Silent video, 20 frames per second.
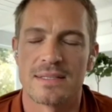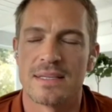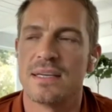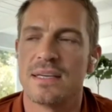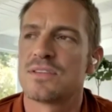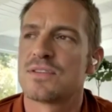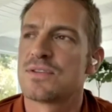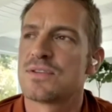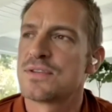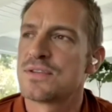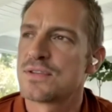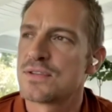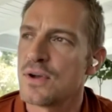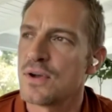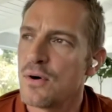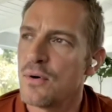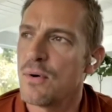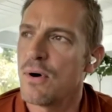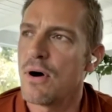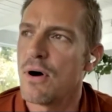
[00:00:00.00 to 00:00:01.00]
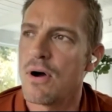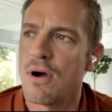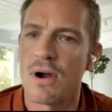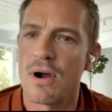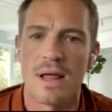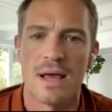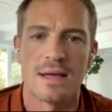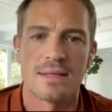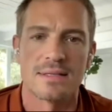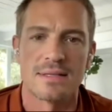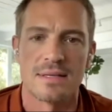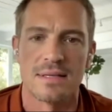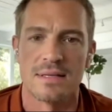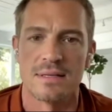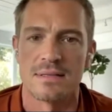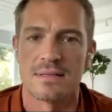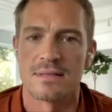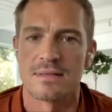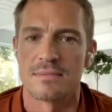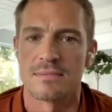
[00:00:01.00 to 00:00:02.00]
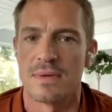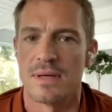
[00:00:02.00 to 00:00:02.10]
It's so hard as it is.